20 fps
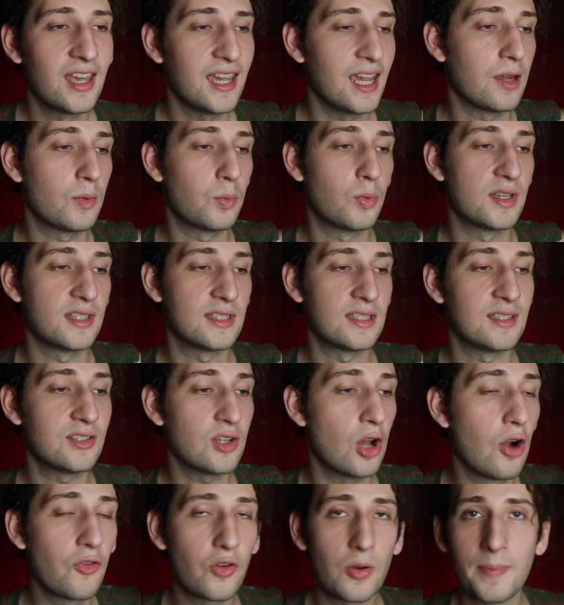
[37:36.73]
It
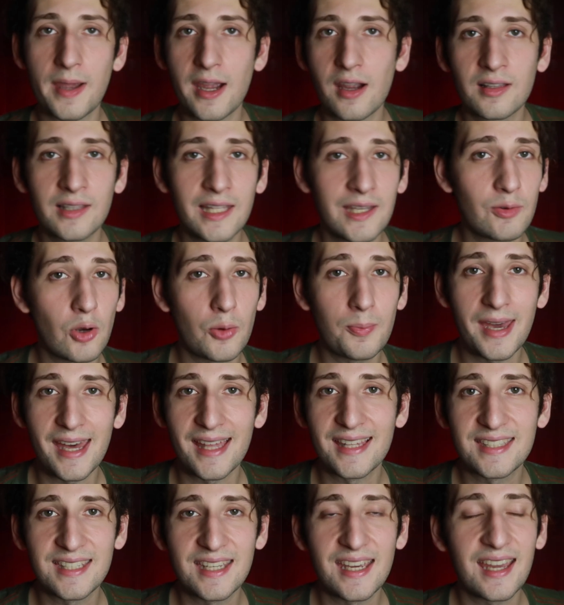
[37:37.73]
wasn't overbearingly
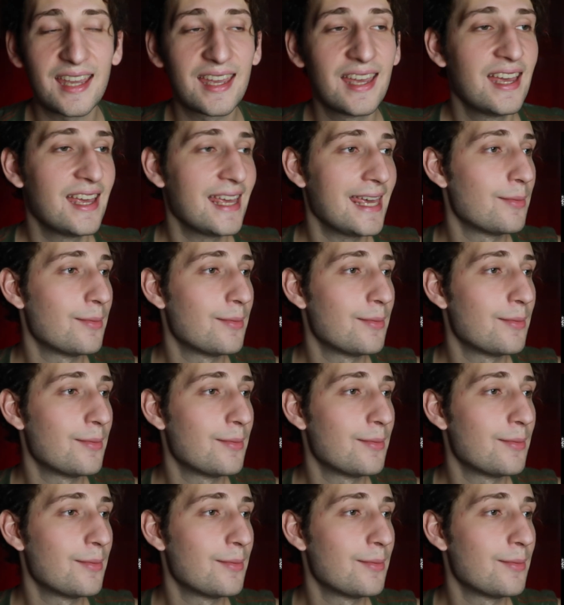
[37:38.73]
romantic,